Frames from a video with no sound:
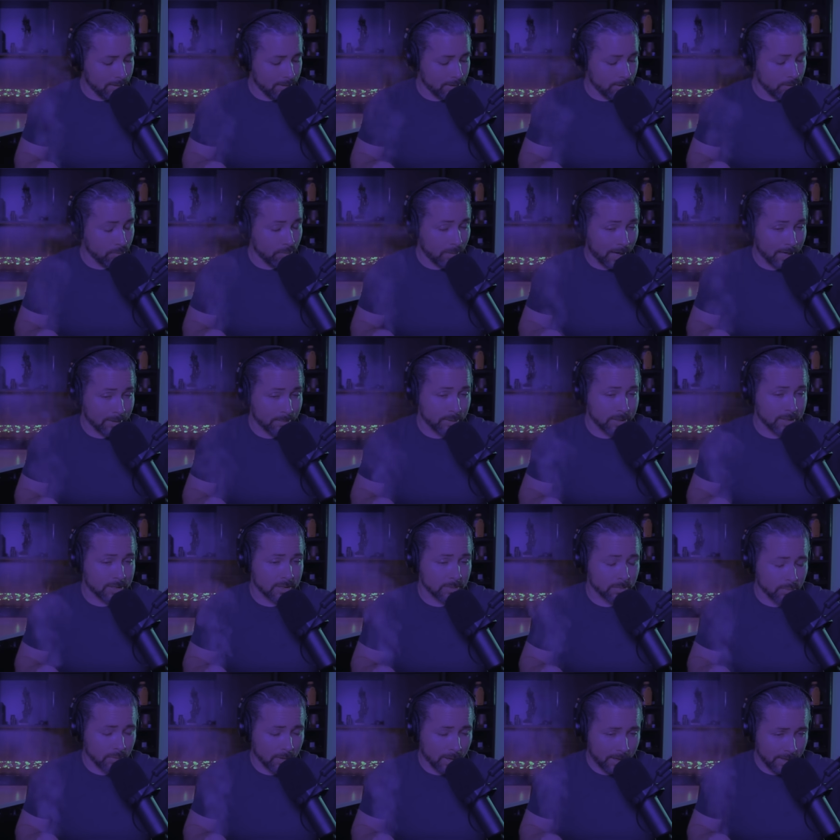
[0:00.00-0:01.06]
You might be
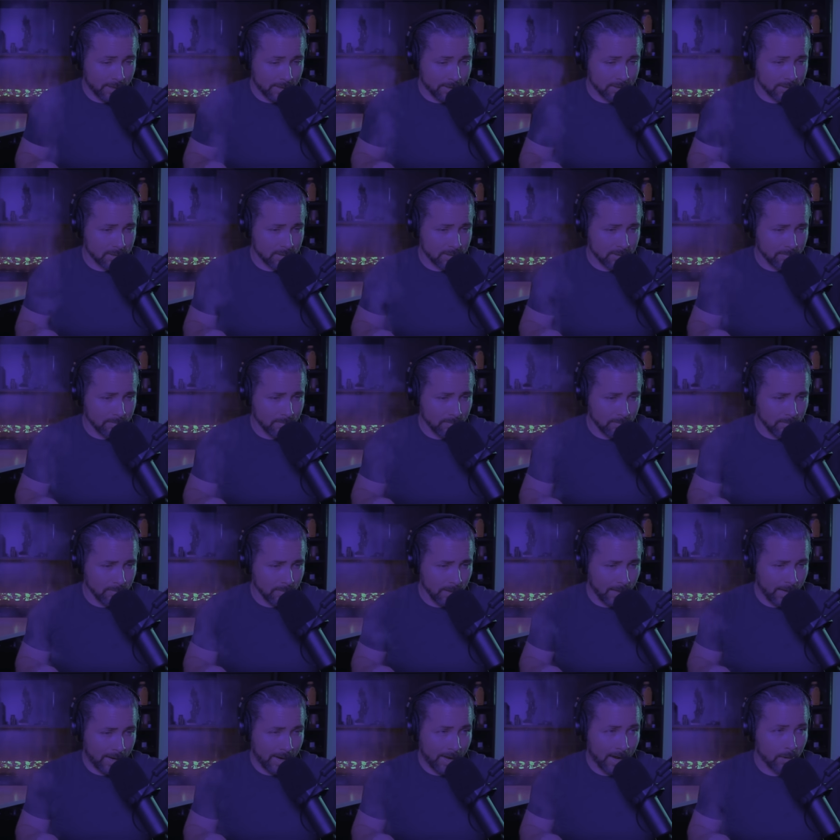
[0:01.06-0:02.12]
surprised
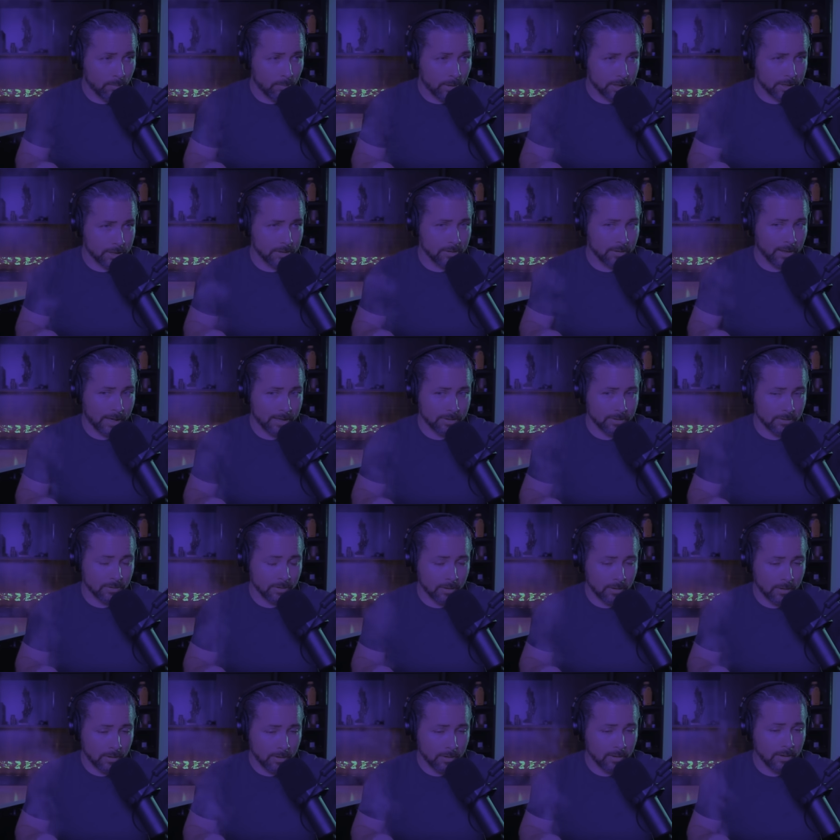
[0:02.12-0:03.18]
at how much you guys
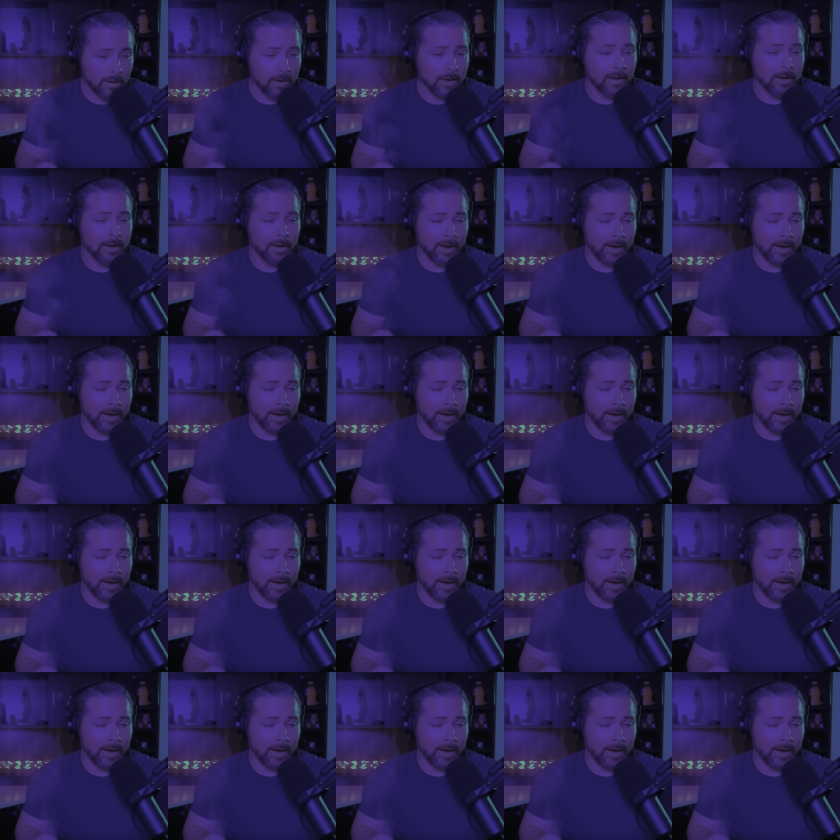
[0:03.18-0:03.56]
learn